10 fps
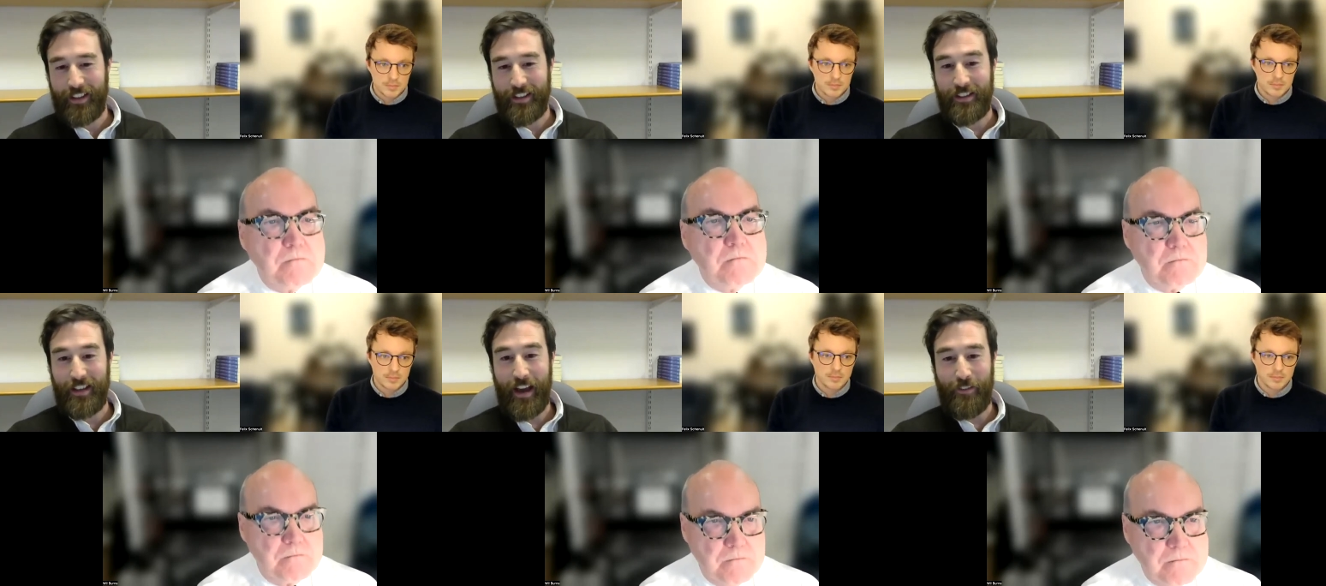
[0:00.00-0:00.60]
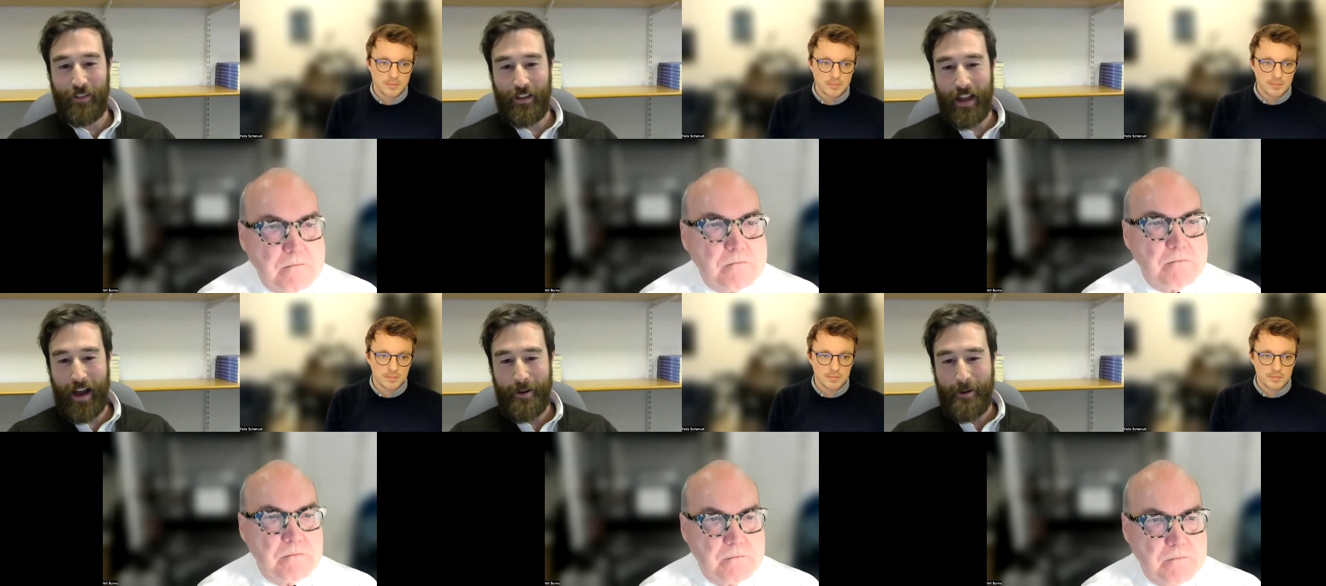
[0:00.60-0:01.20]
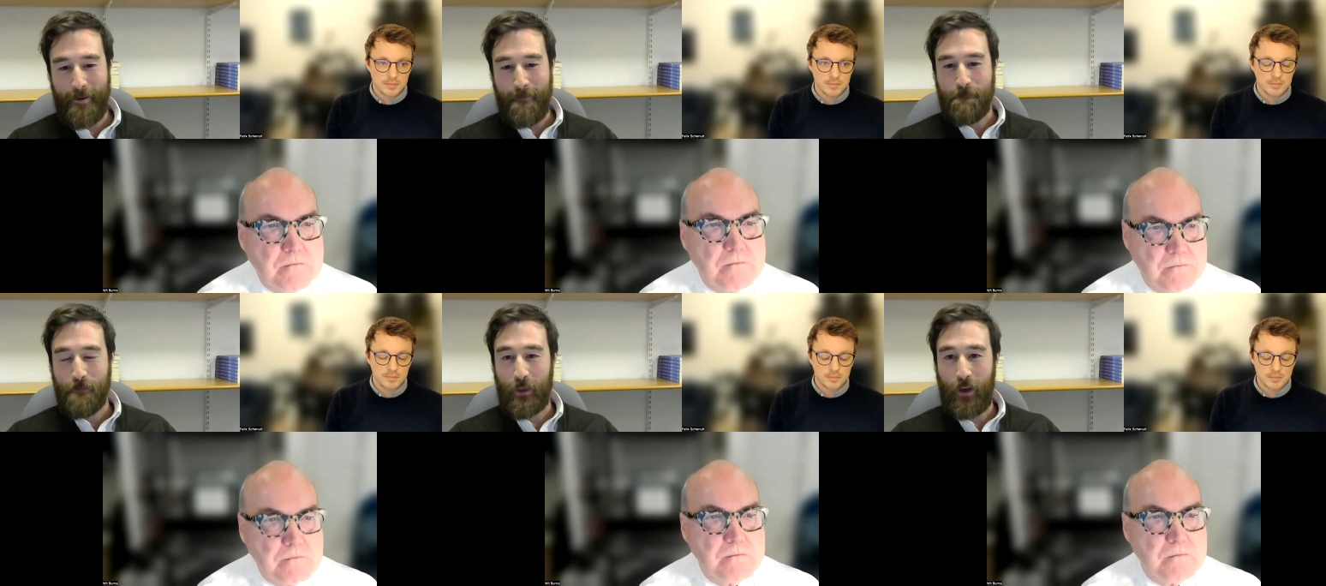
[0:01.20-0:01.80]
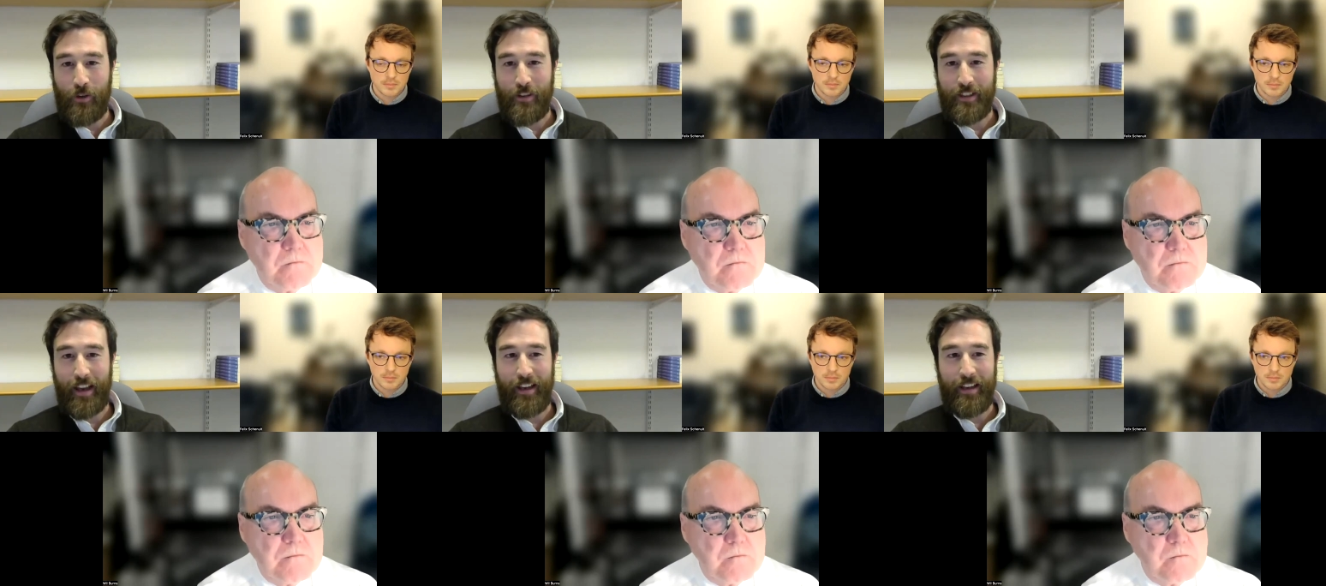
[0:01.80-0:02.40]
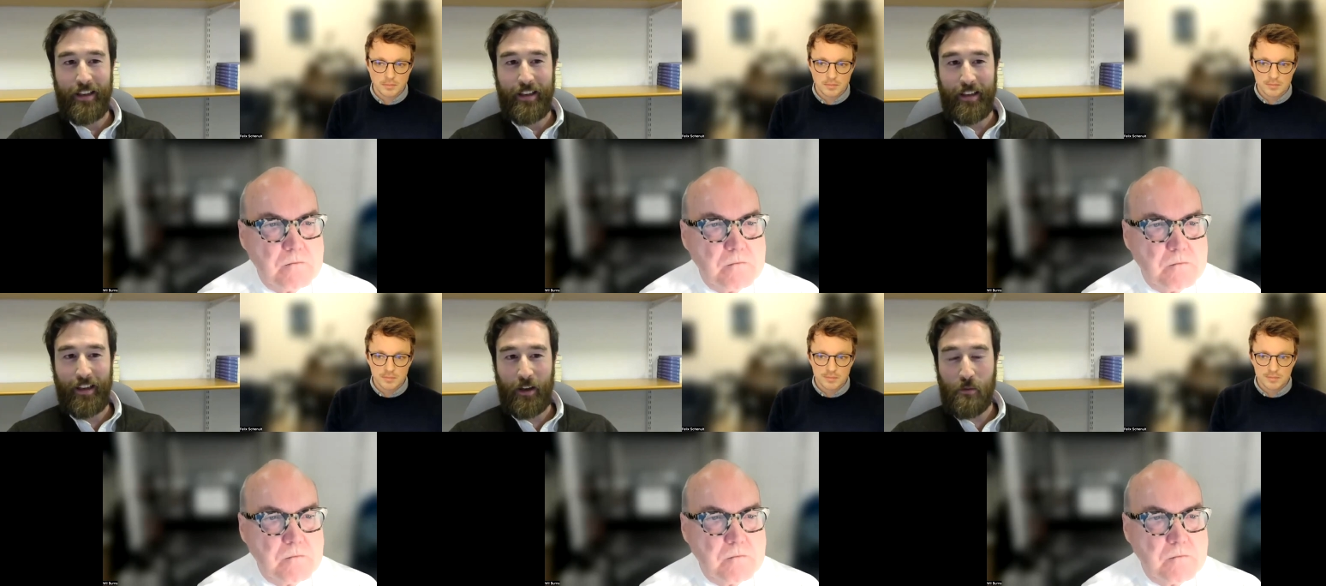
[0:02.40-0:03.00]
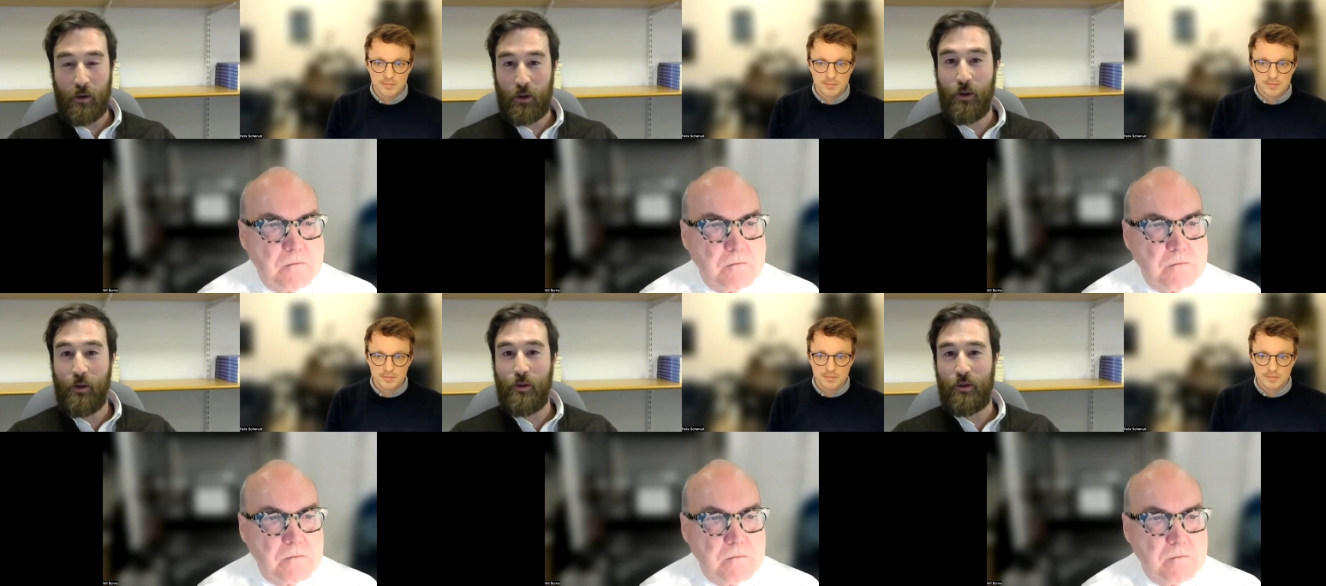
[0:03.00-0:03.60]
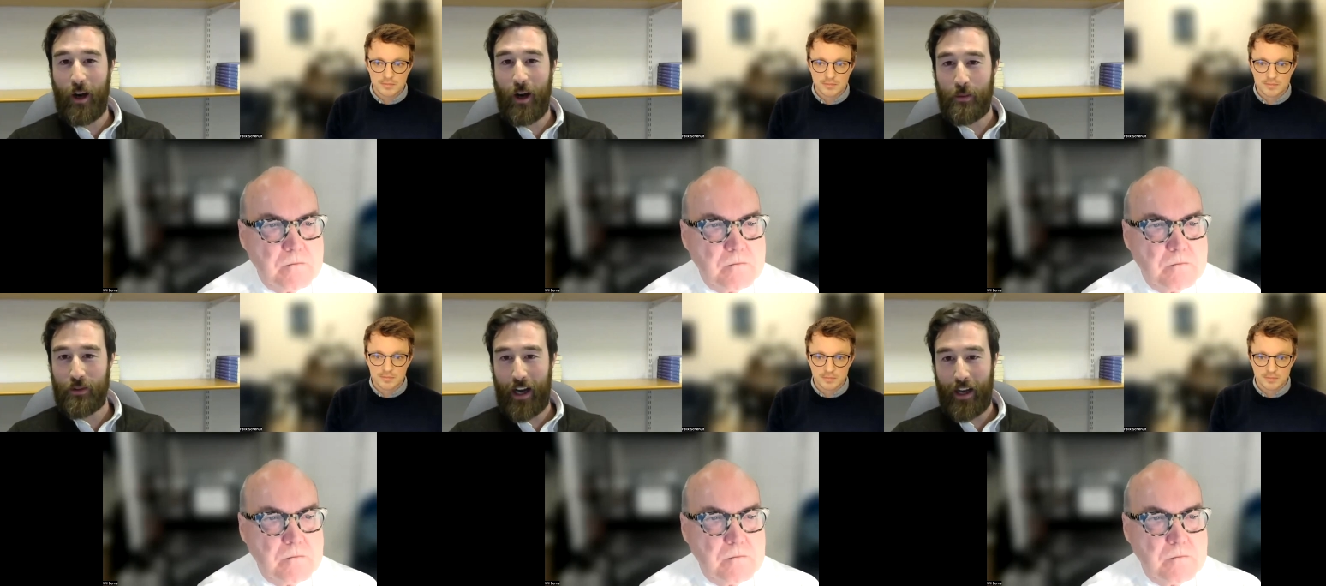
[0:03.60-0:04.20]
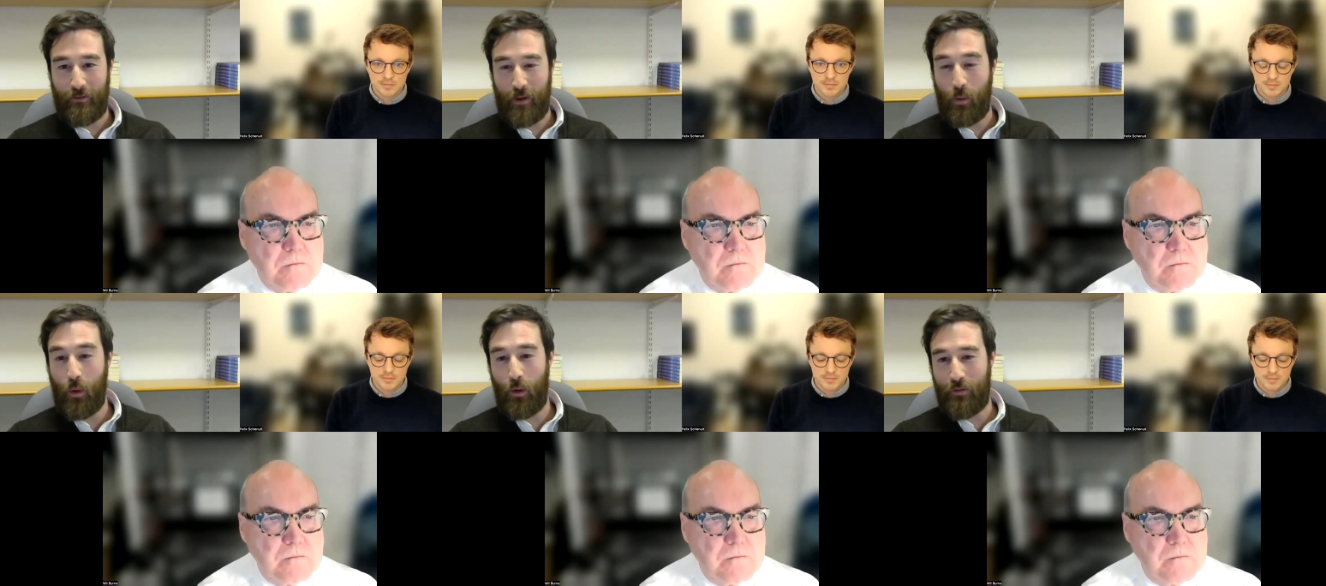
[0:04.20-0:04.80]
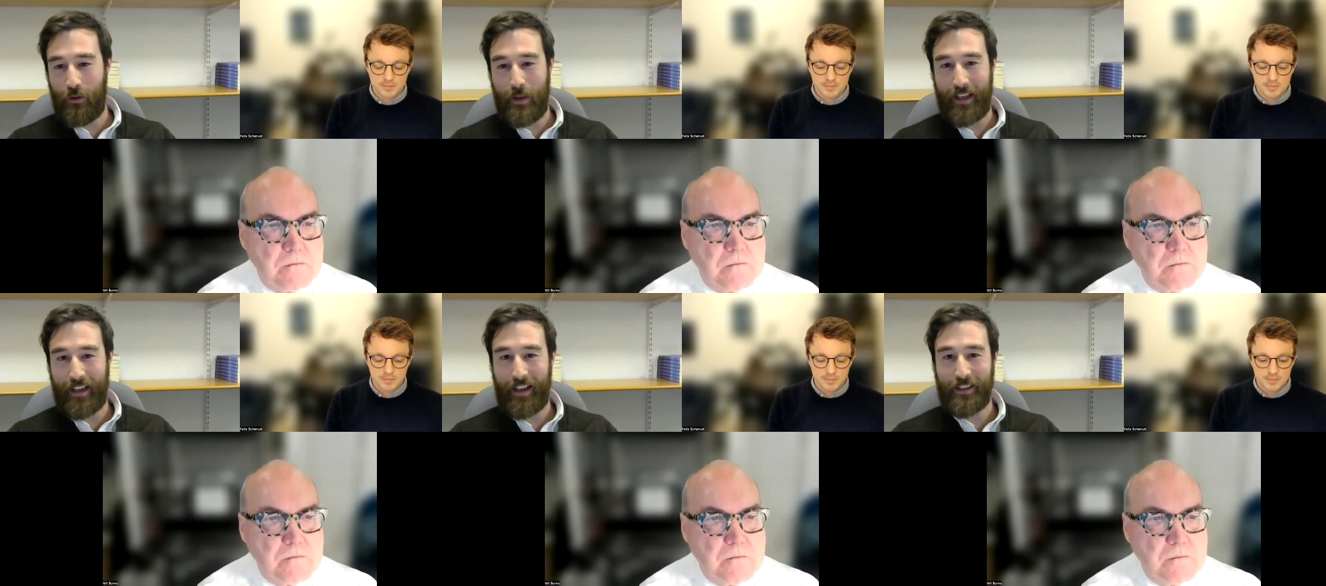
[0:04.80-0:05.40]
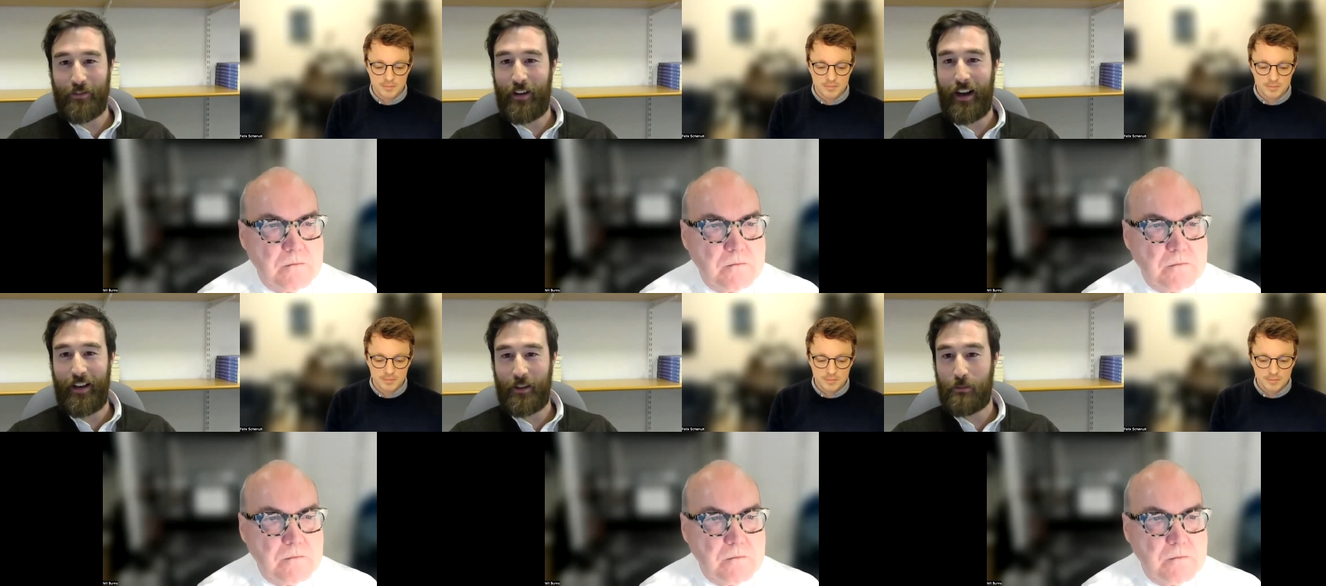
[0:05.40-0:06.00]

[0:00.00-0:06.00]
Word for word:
Speaker 1: CRCF, in that, you know, there is a huge upside and reward for being classified as